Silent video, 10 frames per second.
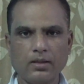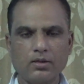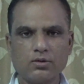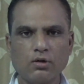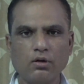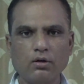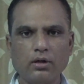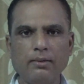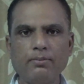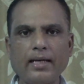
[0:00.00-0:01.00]
So
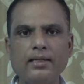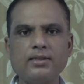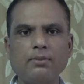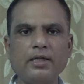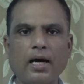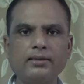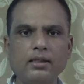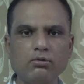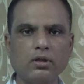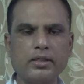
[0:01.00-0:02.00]
imperialism, in
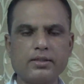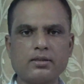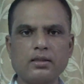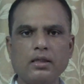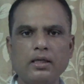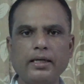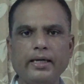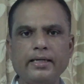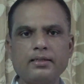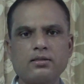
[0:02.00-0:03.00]
other words,
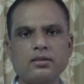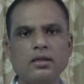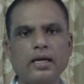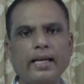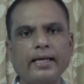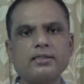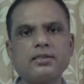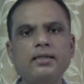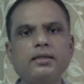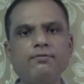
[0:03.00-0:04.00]
is an
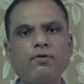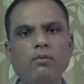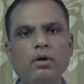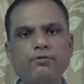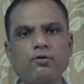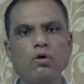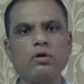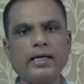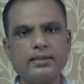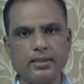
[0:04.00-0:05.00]
extended form of
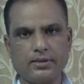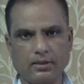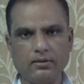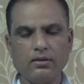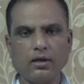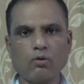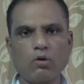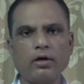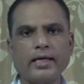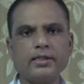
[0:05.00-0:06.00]
colonization. Now
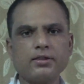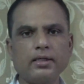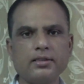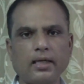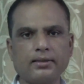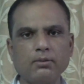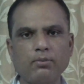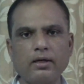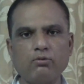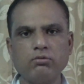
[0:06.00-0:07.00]
colonization is nothing
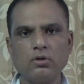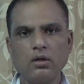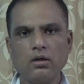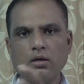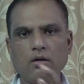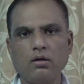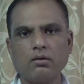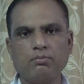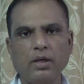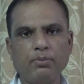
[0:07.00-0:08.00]
but
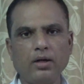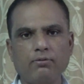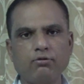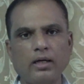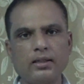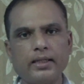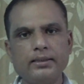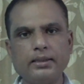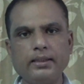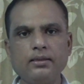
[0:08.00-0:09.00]
people of one
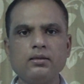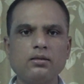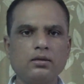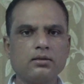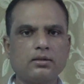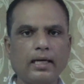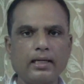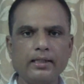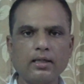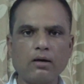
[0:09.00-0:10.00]
country
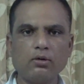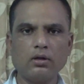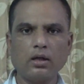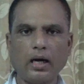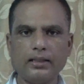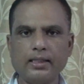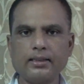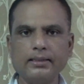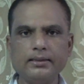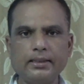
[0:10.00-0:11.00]
settling down on other
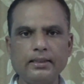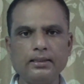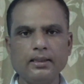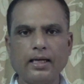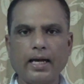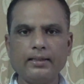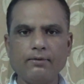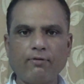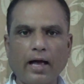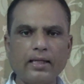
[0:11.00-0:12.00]
country and then
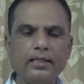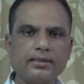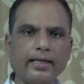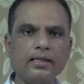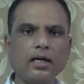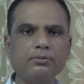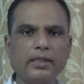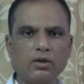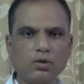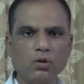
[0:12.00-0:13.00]
finally setting up
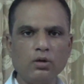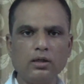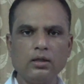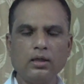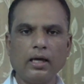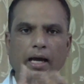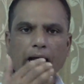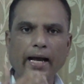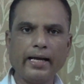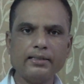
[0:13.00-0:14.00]
their rule
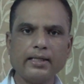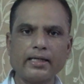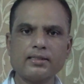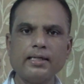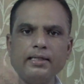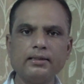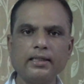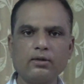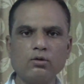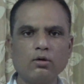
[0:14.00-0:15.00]
and extending
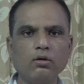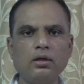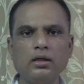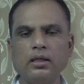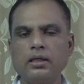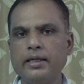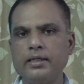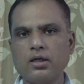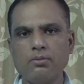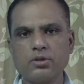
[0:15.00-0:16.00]
their rule in
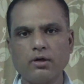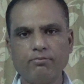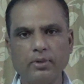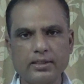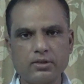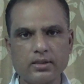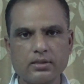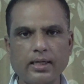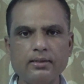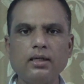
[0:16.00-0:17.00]
terms of military
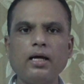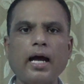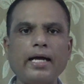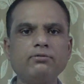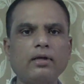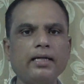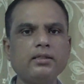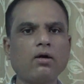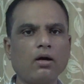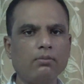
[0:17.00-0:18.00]
strength as well as
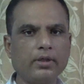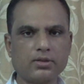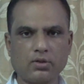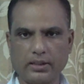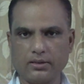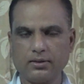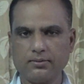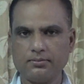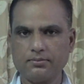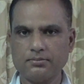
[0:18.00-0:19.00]
economic strength.
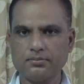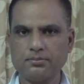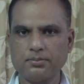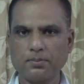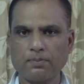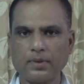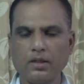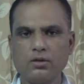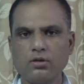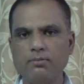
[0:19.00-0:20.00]

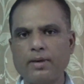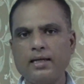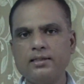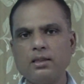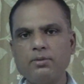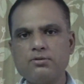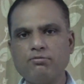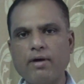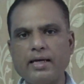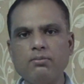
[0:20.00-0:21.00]
So imperialism is
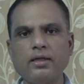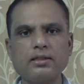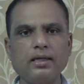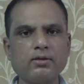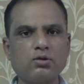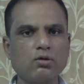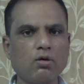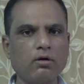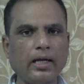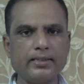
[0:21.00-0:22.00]
very much linked to
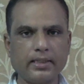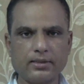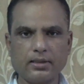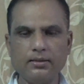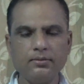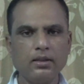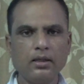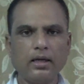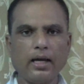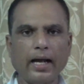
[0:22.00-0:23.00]
colonization,
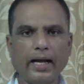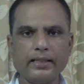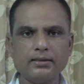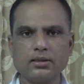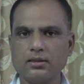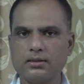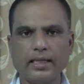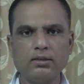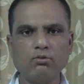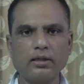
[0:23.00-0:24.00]
and that
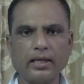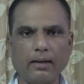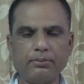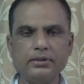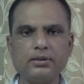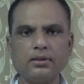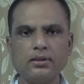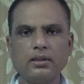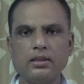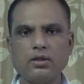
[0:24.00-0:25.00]
is what happened.
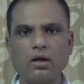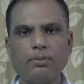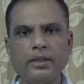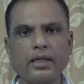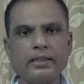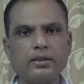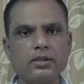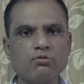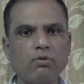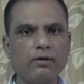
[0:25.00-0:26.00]
European
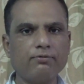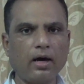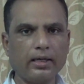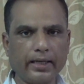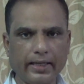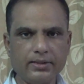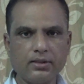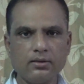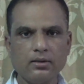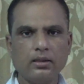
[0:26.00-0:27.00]
countries were far ahead
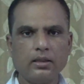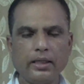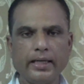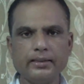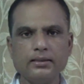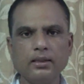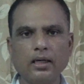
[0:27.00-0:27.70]
in